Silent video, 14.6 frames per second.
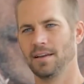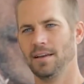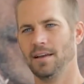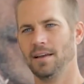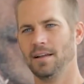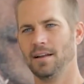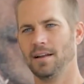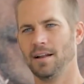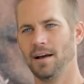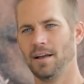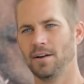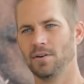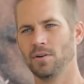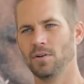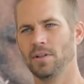And I
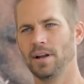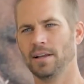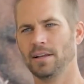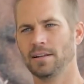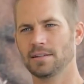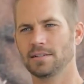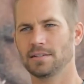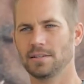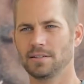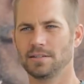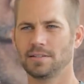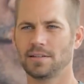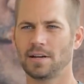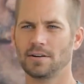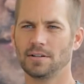don't know that I can
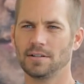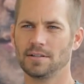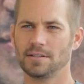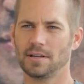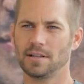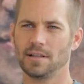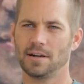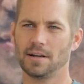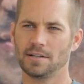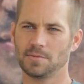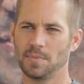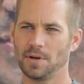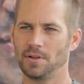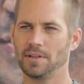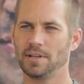necessarily say that I
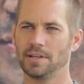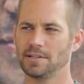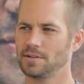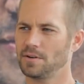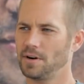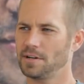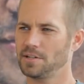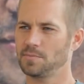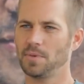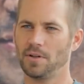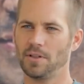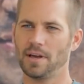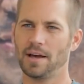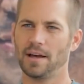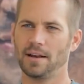smell this or I
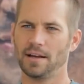smell that.